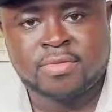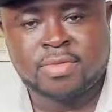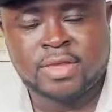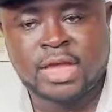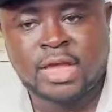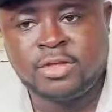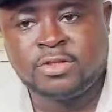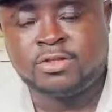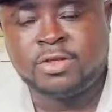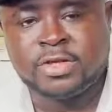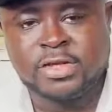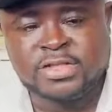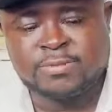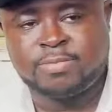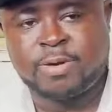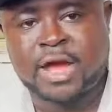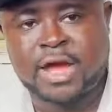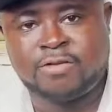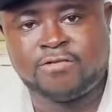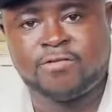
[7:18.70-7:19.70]
into these
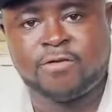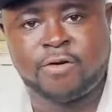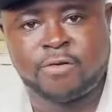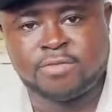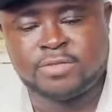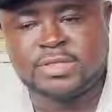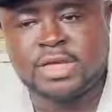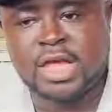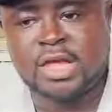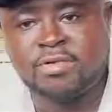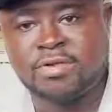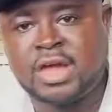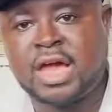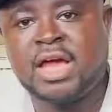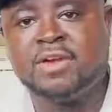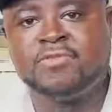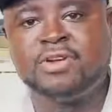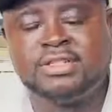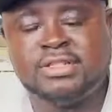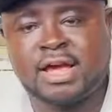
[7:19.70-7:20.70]
platforms and their
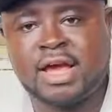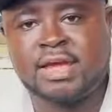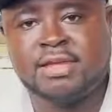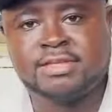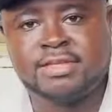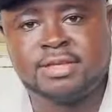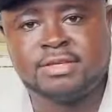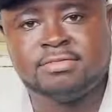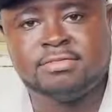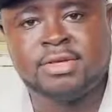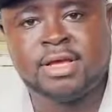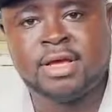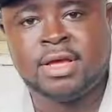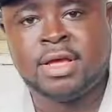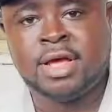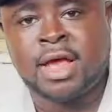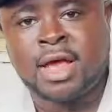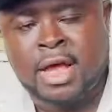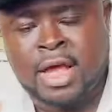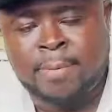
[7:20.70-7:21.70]
advertising
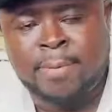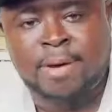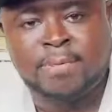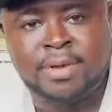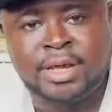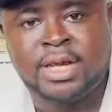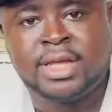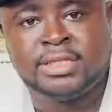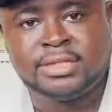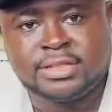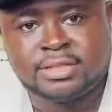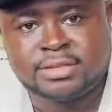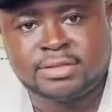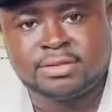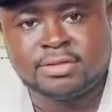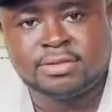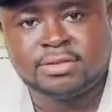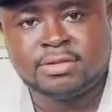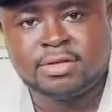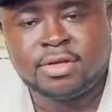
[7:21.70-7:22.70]

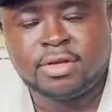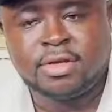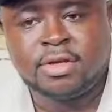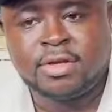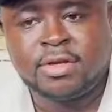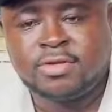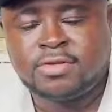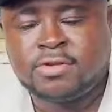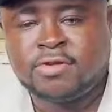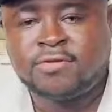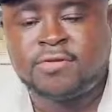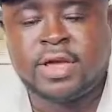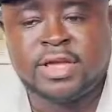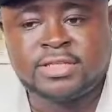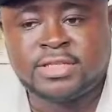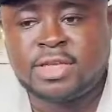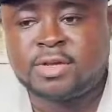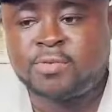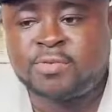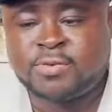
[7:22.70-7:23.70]
capabilities. So for
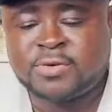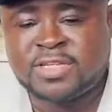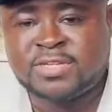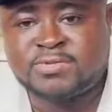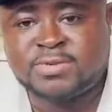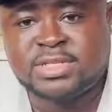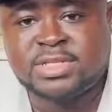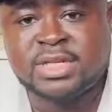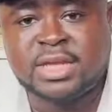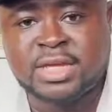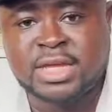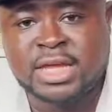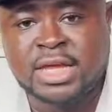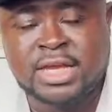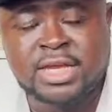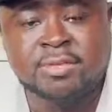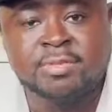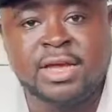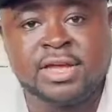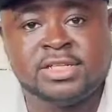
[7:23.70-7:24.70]
example, especially
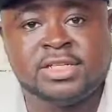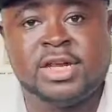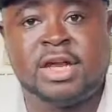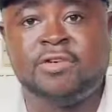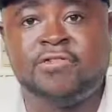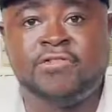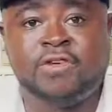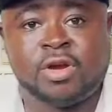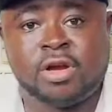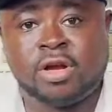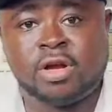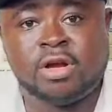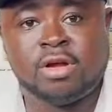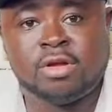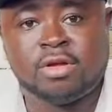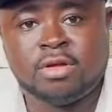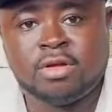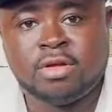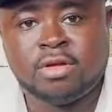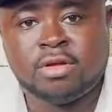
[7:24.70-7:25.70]
in emerging Africa,
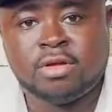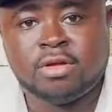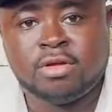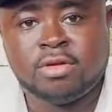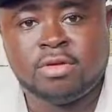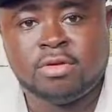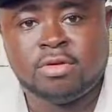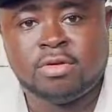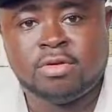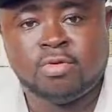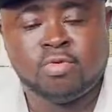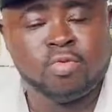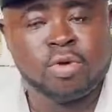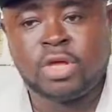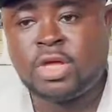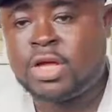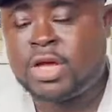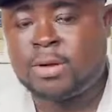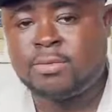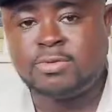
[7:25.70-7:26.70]
when
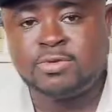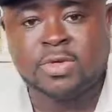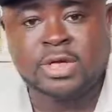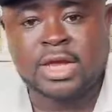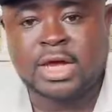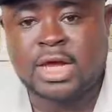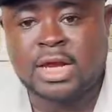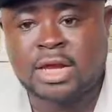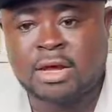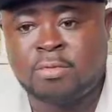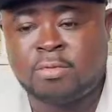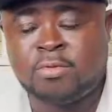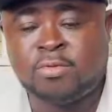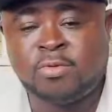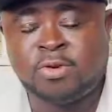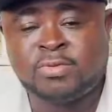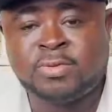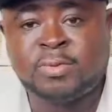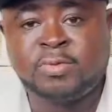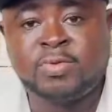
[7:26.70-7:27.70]
you come to Ghana,
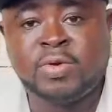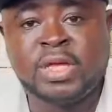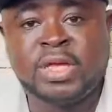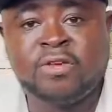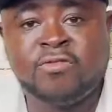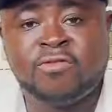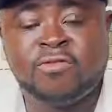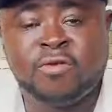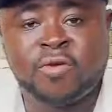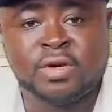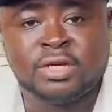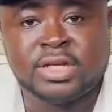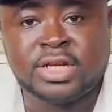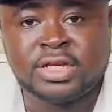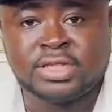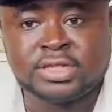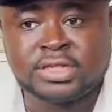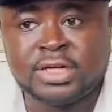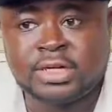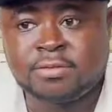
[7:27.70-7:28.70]
most people give wrong
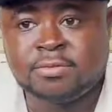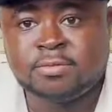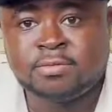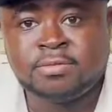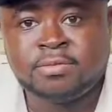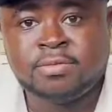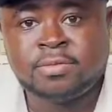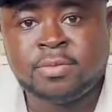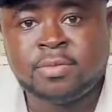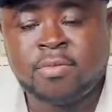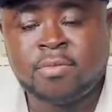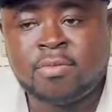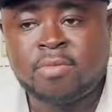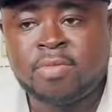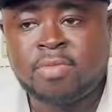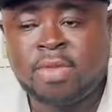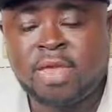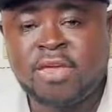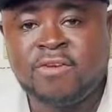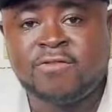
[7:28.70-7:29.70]
data,
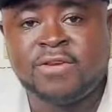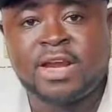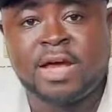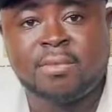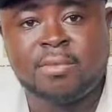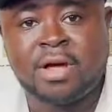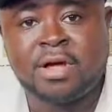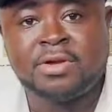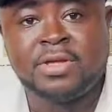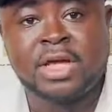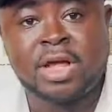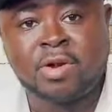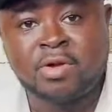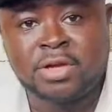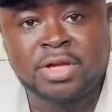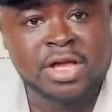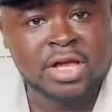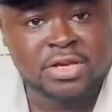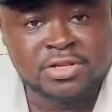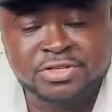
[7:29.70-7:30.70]
even about their
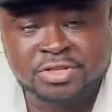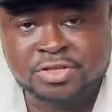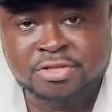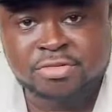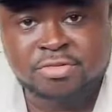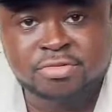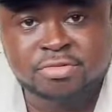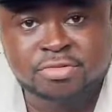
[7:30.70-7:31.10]
location.